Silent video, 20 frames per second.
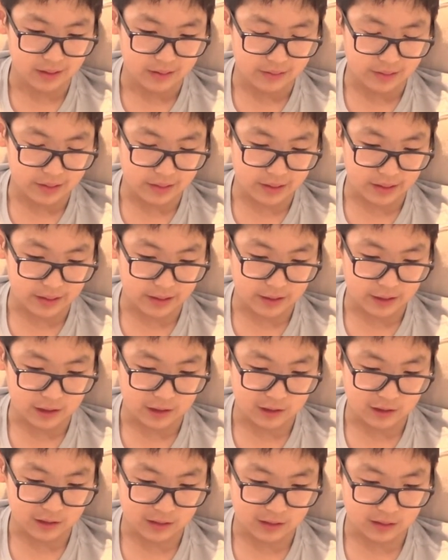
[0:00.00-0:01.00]
and they
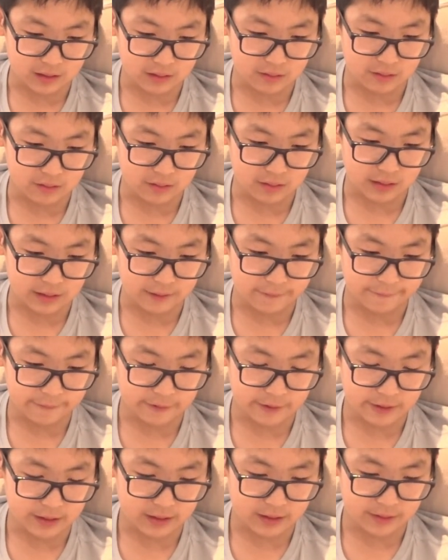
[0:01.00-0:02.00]
heard that the Lord had fought
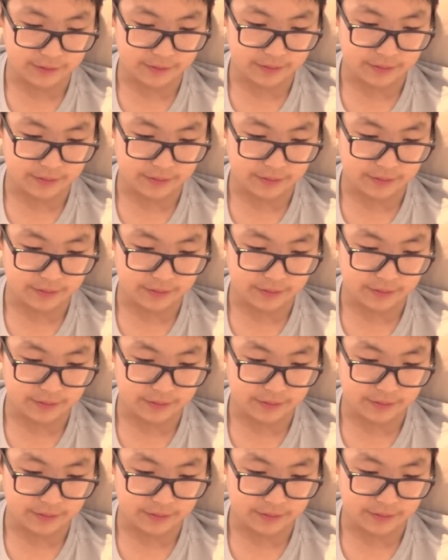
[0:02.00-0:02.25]
against